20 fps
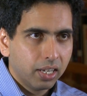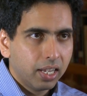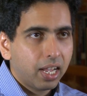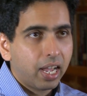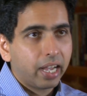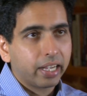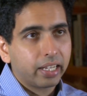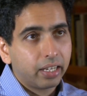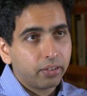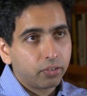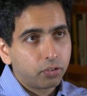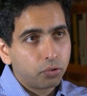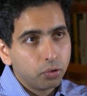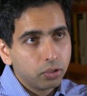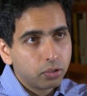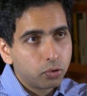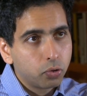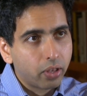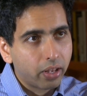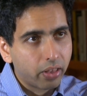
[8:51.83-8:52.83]
Right. I can have
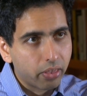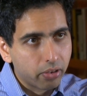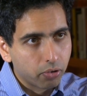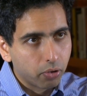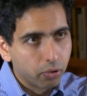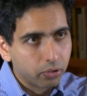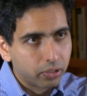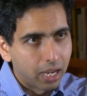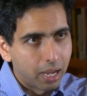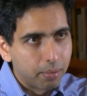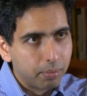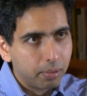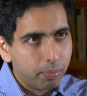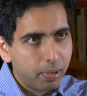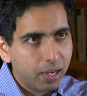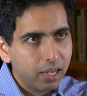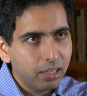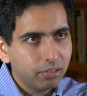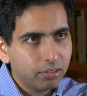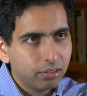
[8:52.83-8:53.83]
students do that at their own time and
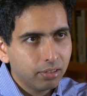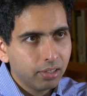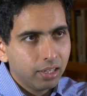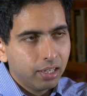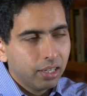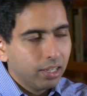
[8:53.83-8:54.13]
pace.